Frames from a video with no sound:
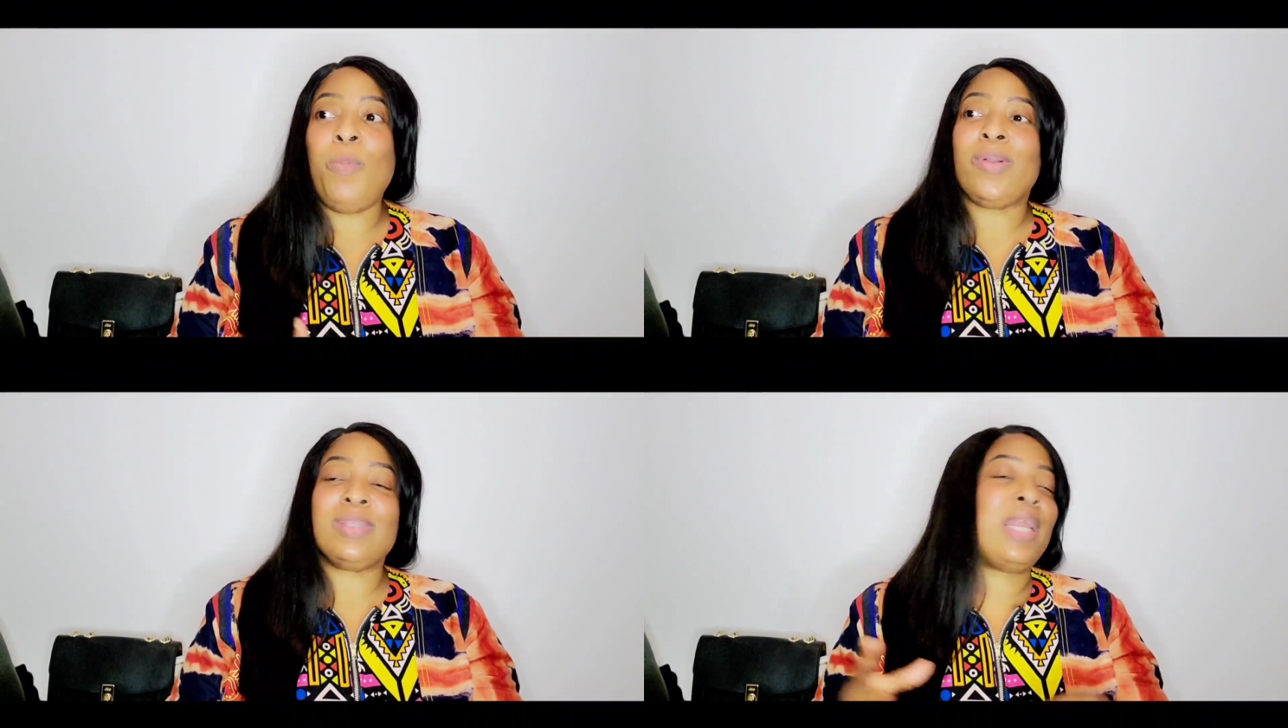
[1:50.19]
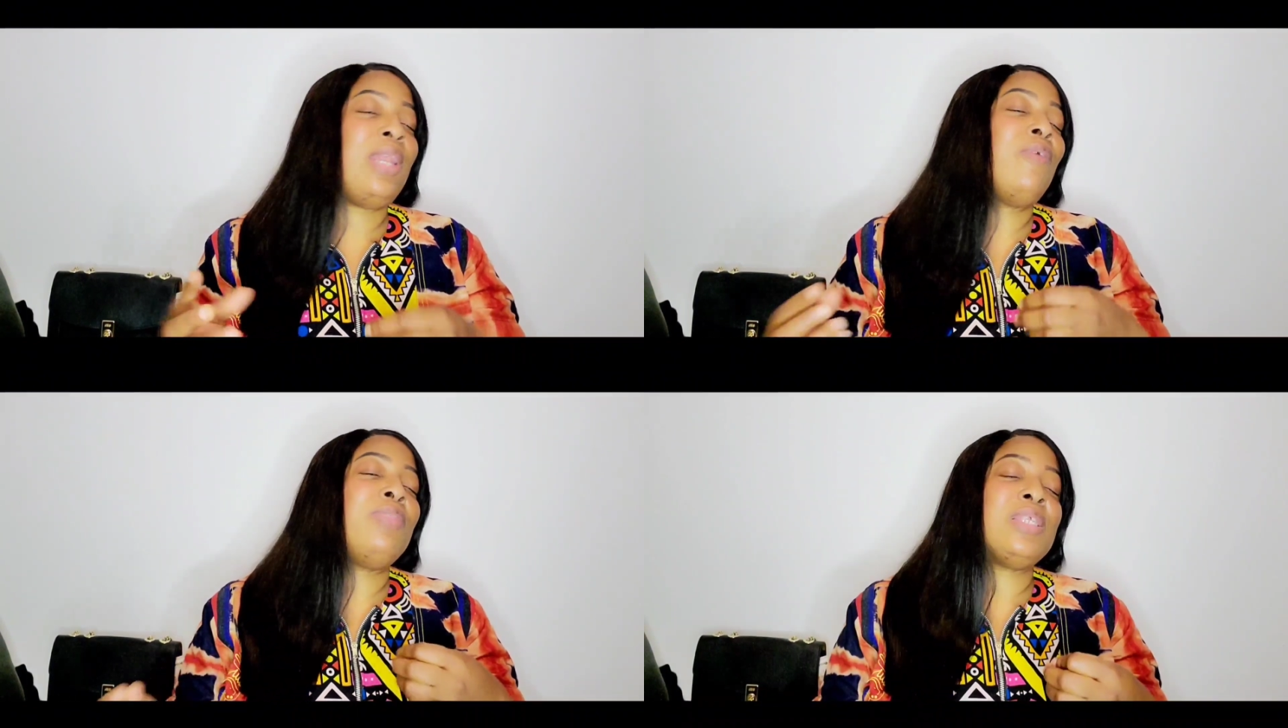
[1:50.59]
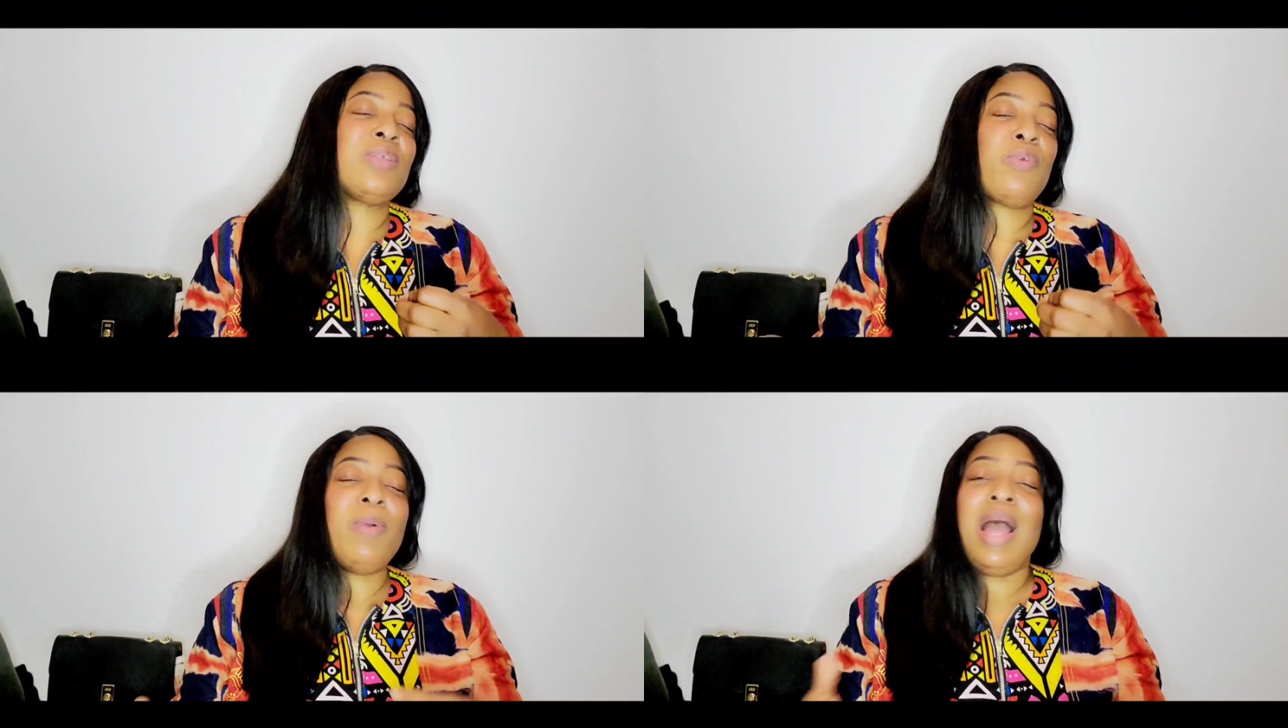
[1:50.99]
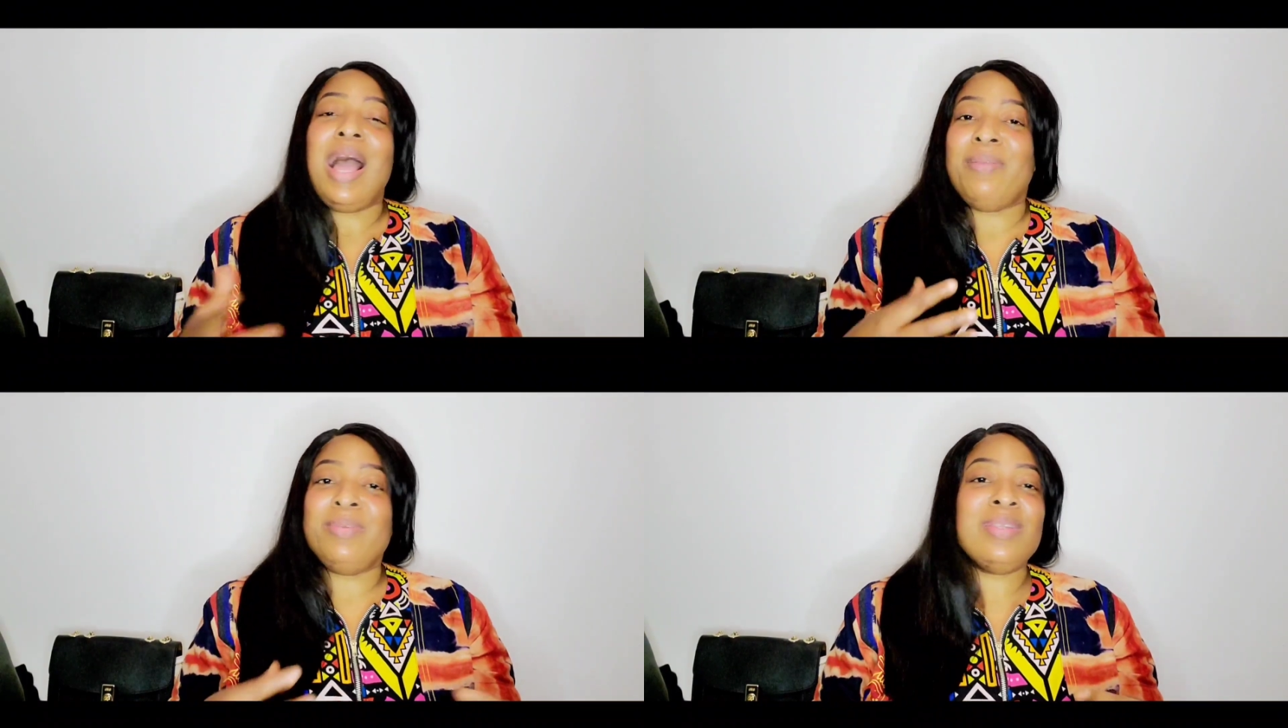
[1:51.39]
oh, because I love the scrub,
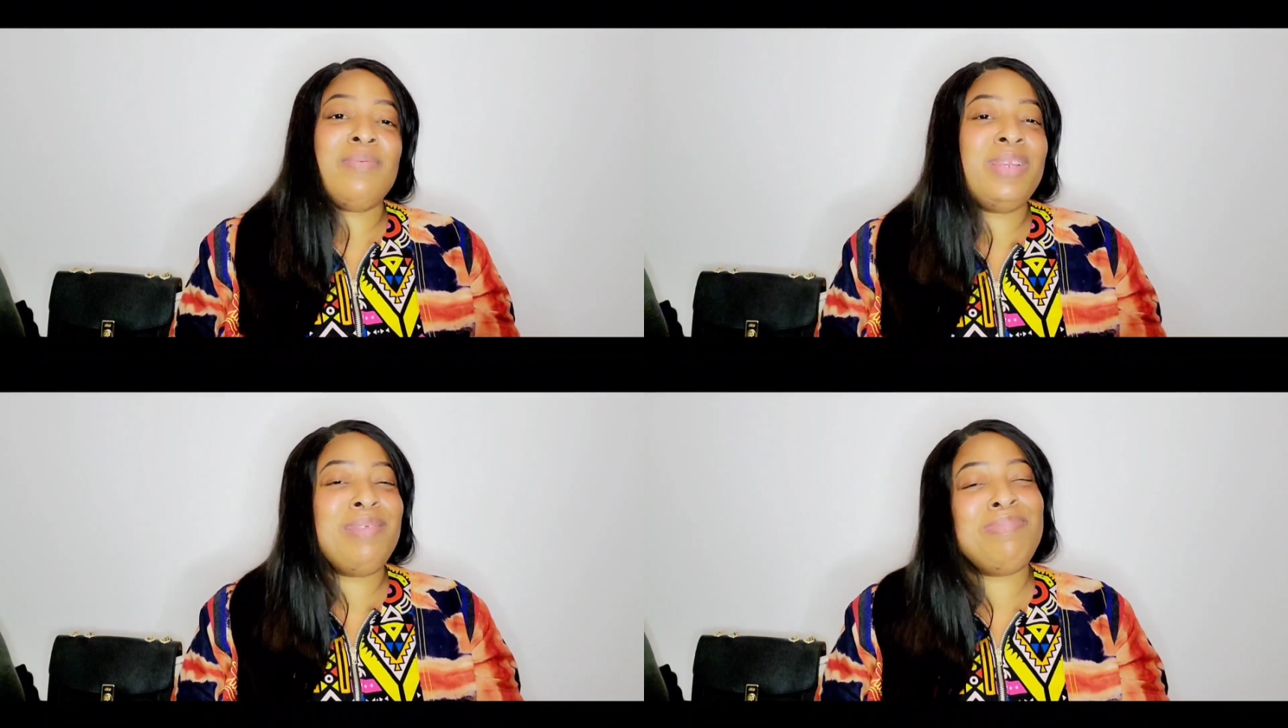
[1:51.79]
I'm using every day.